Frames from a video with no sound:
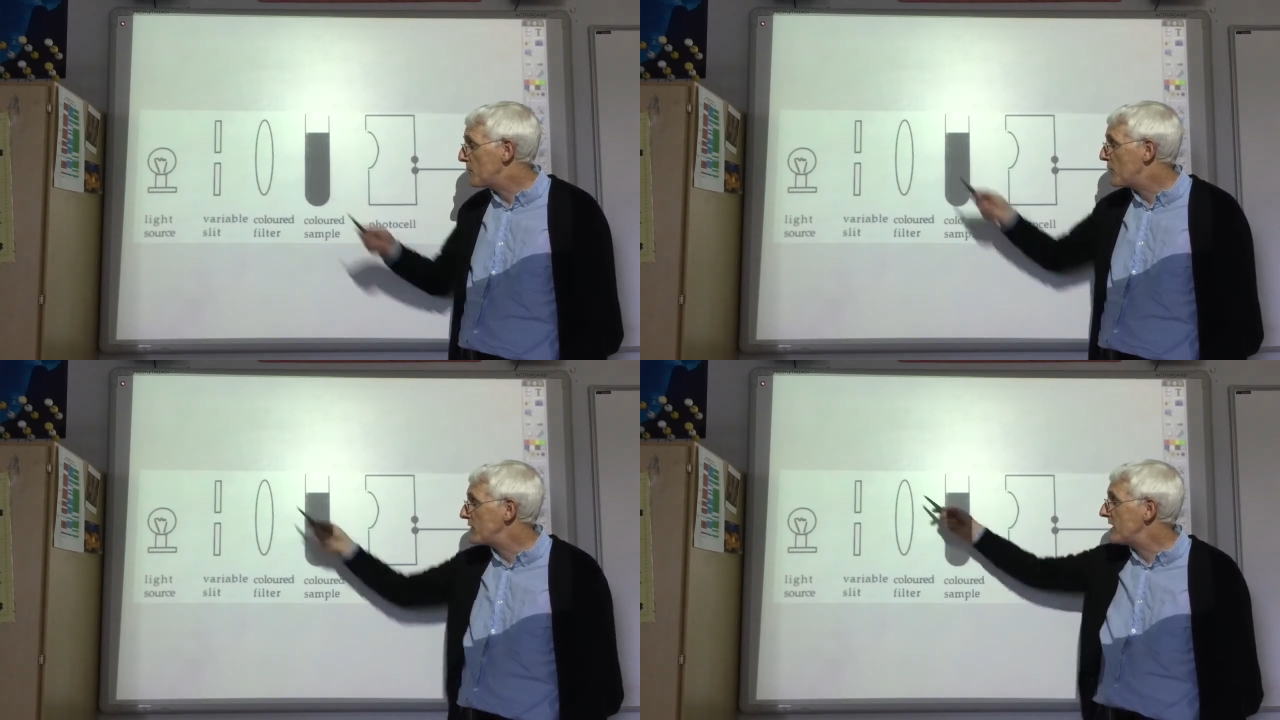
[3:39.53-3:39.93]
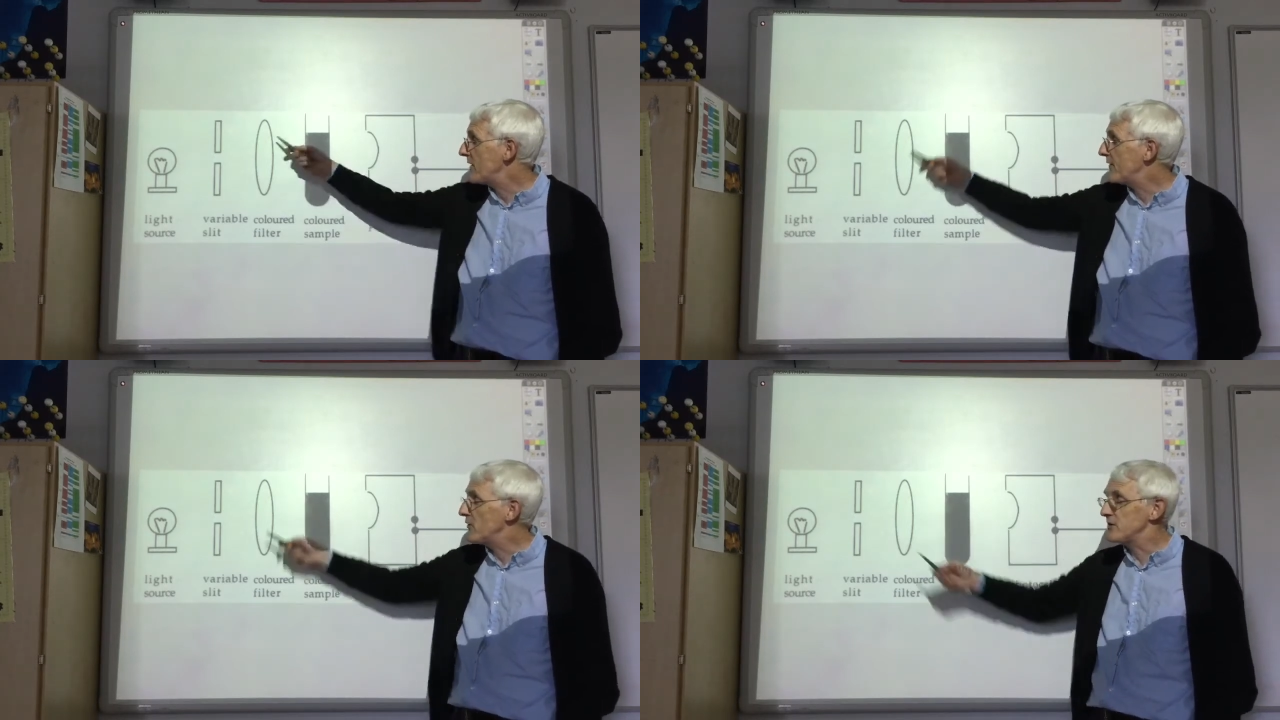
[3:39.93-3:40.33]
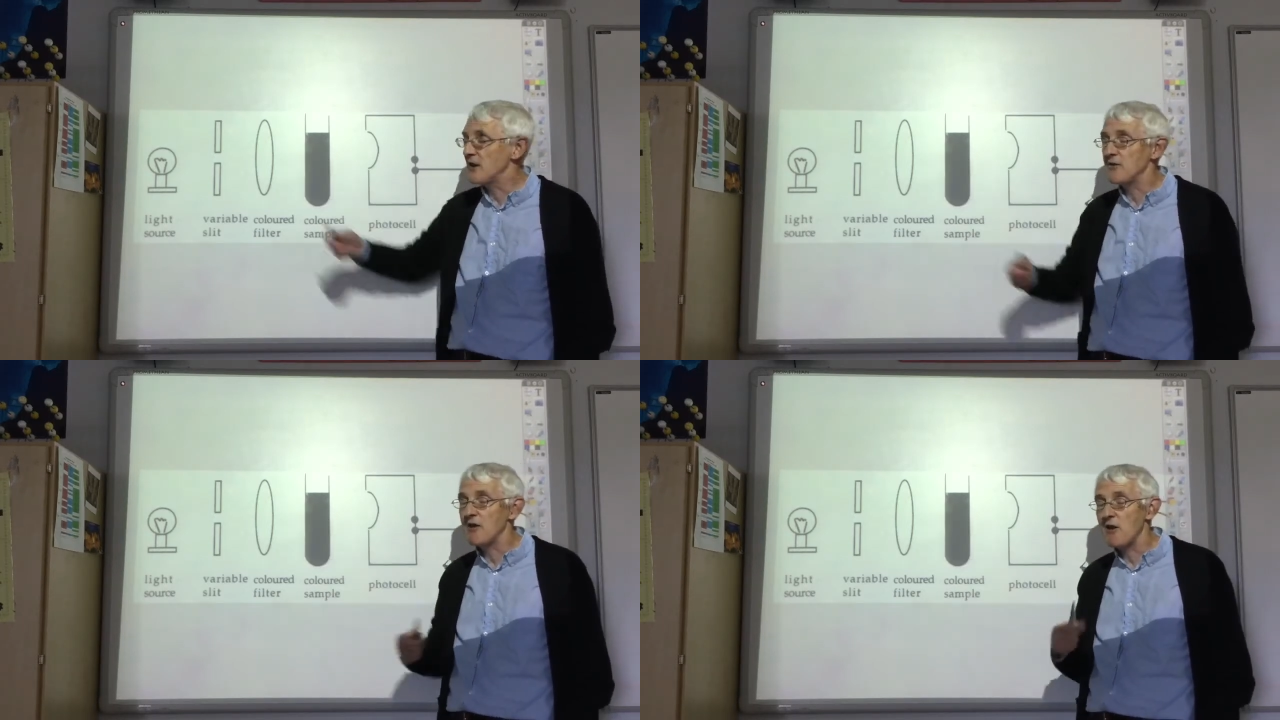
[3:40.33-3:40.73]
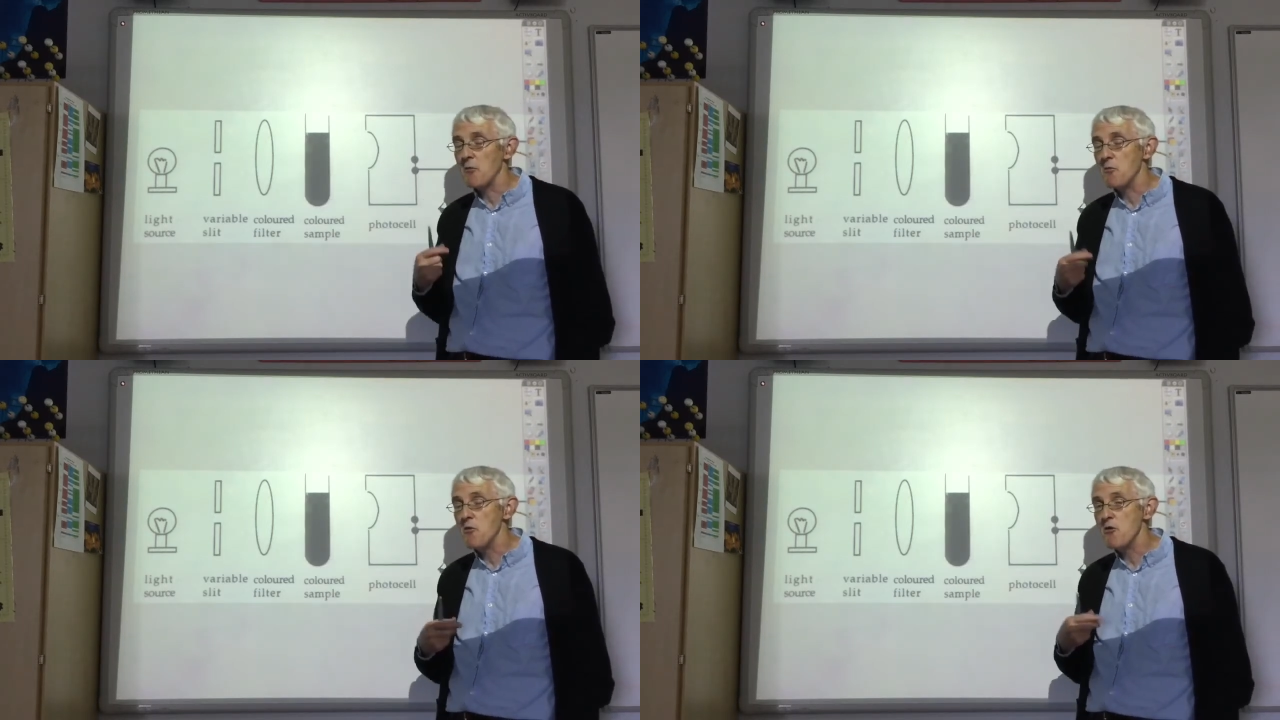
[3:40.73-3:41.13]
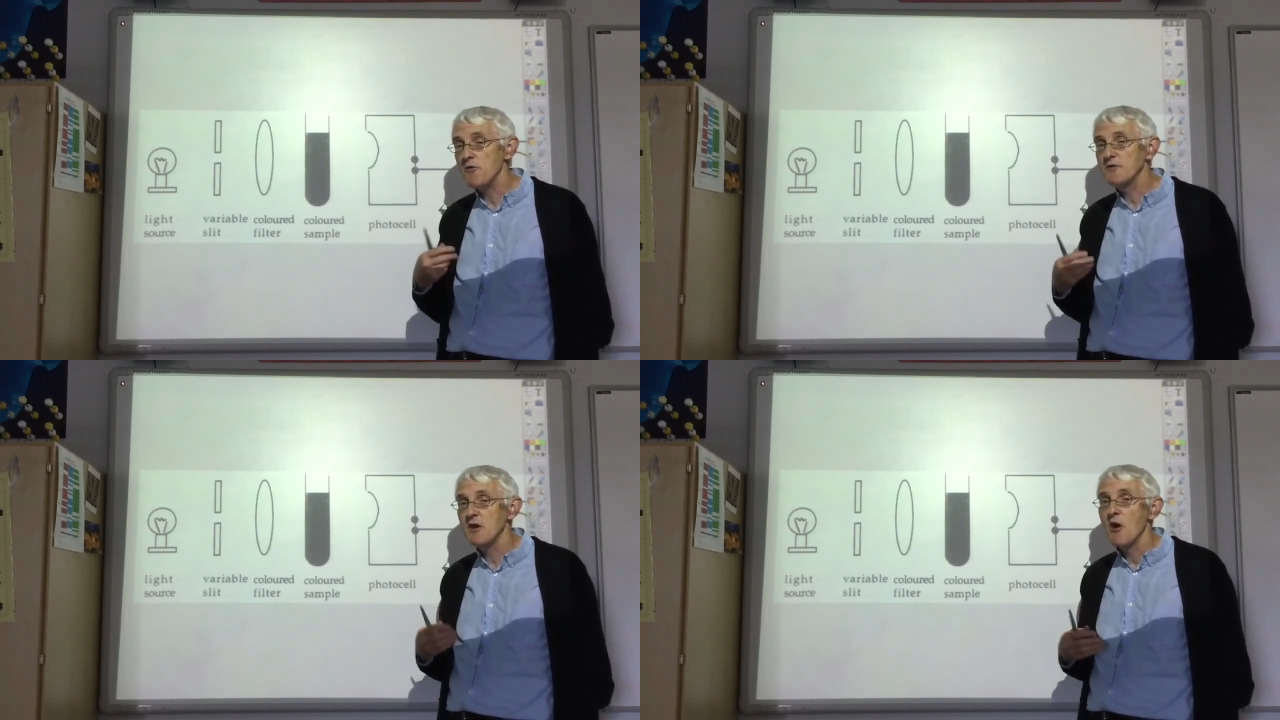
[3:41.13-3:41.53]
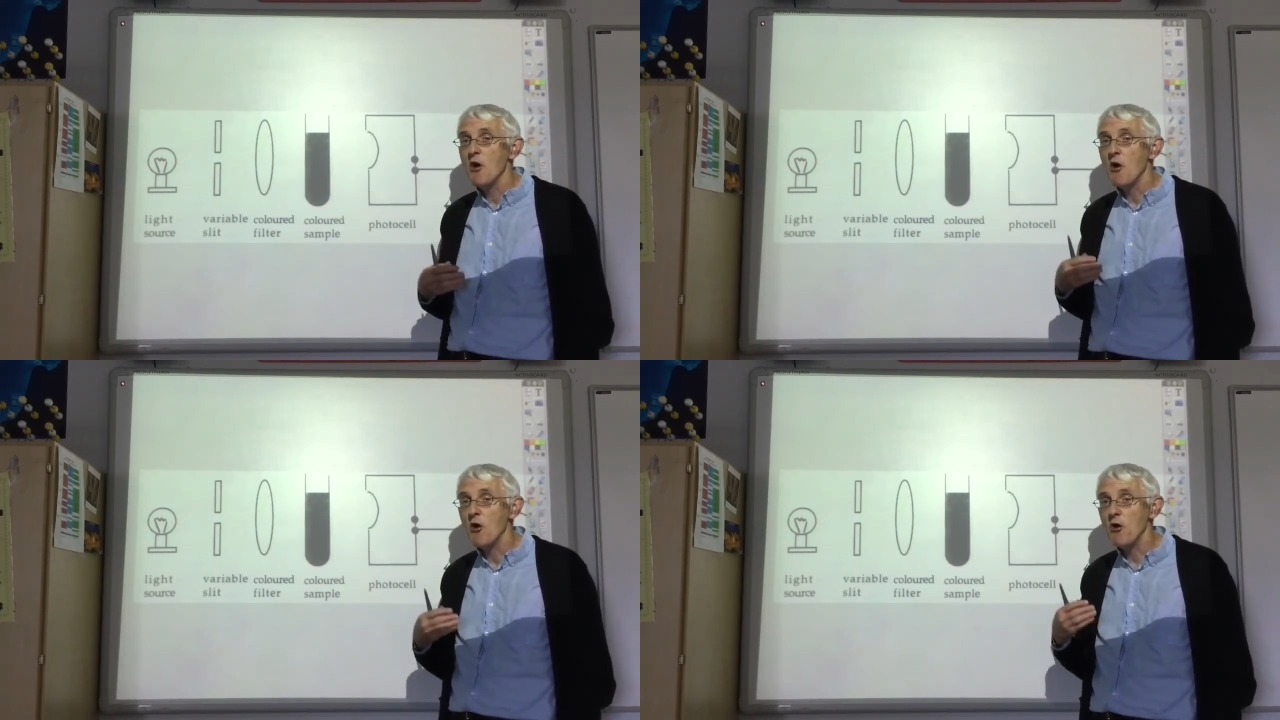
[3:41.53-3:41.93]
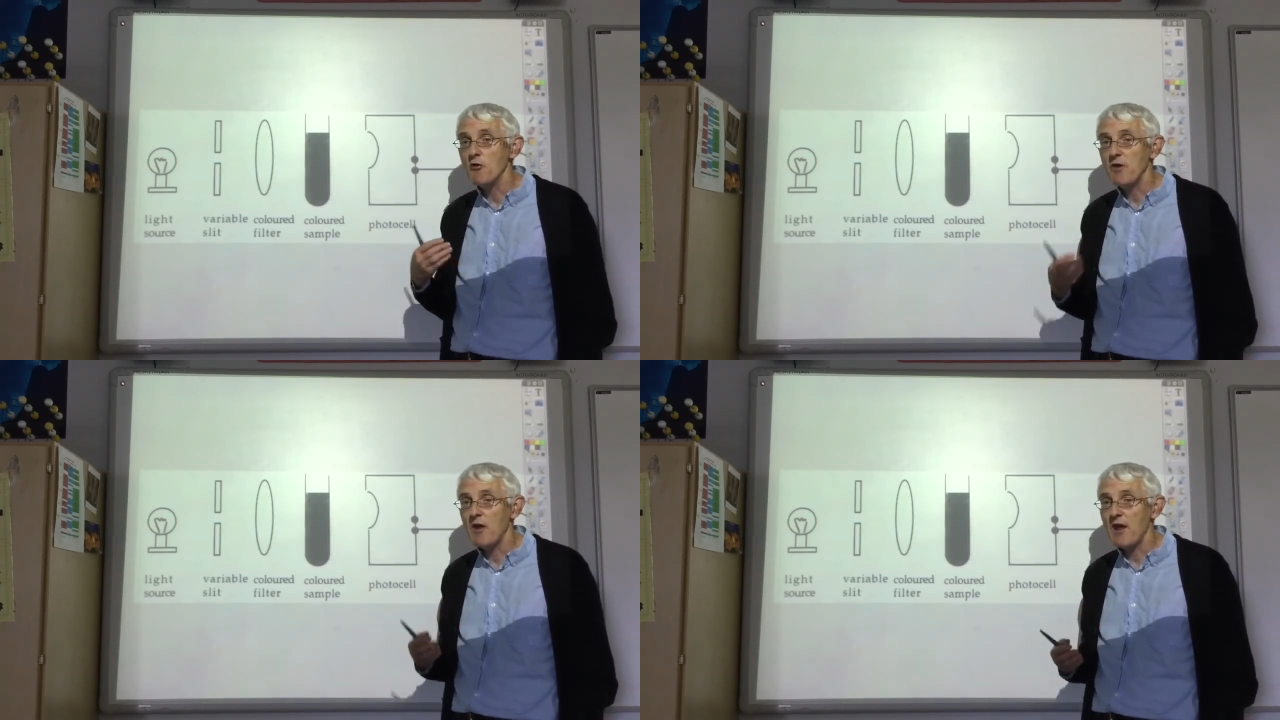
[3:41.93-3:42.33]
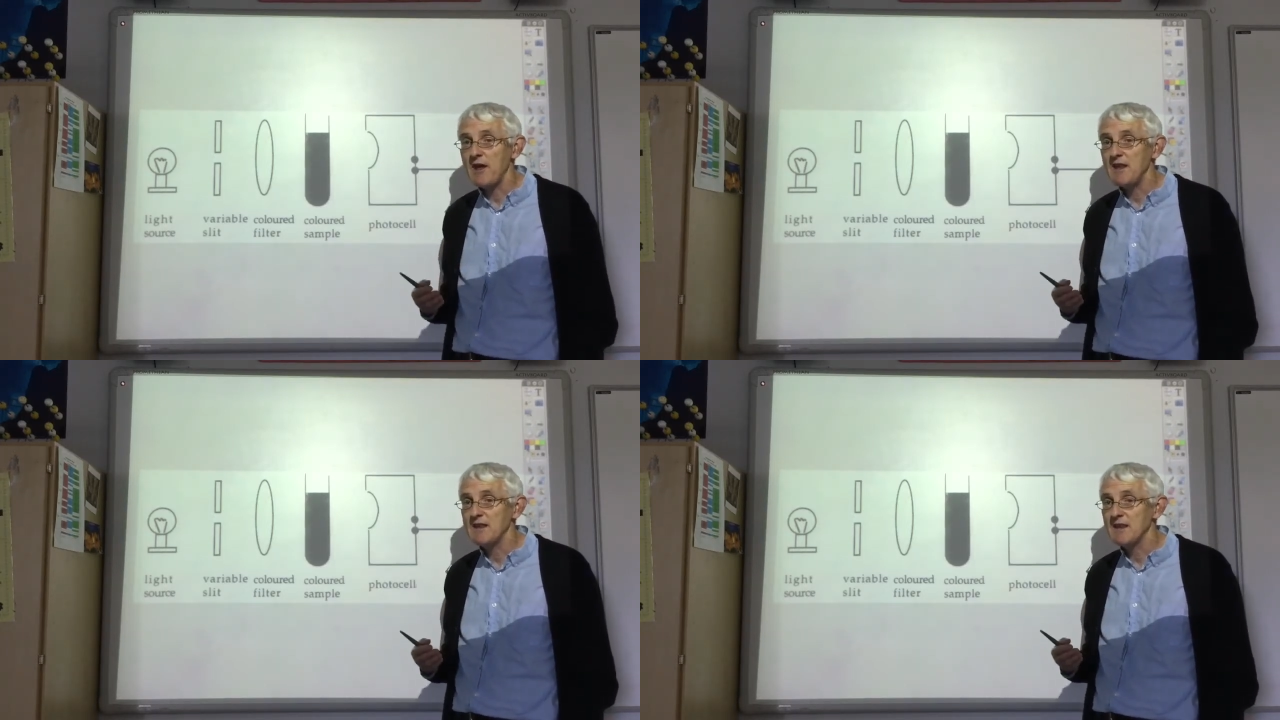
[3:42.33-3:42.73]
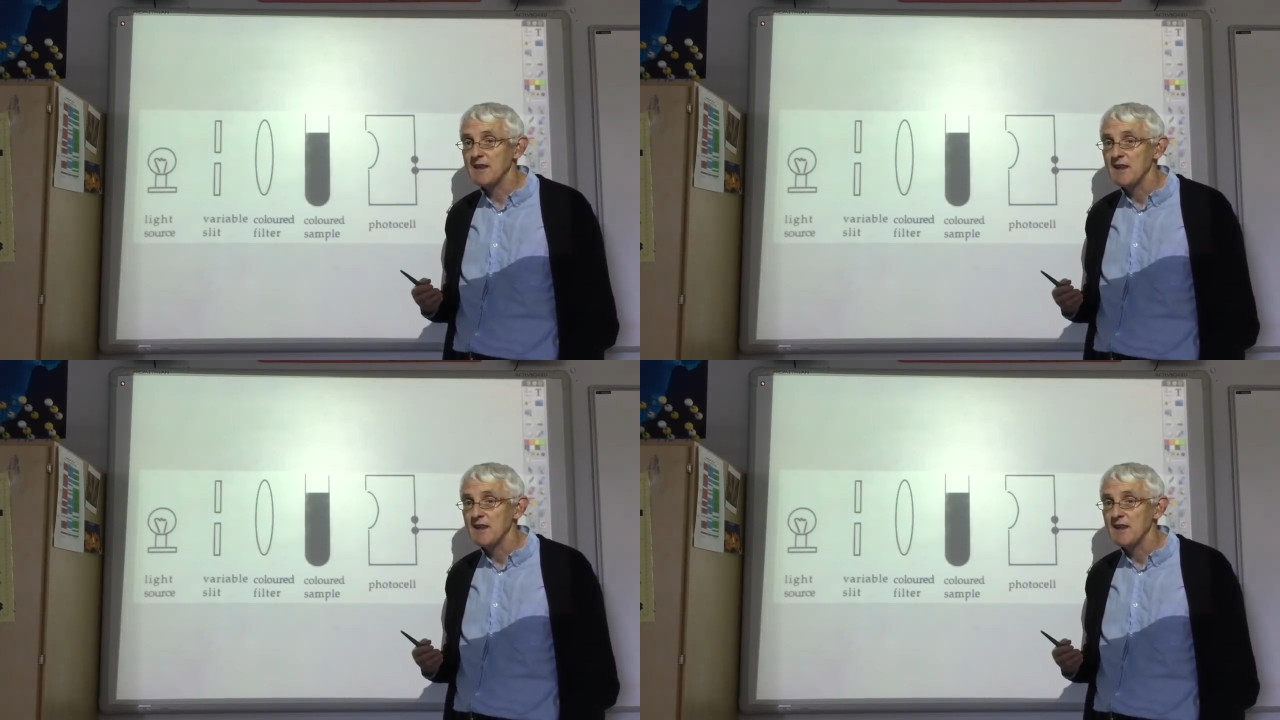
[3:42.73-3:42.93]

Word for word: put in a filter that removes all the light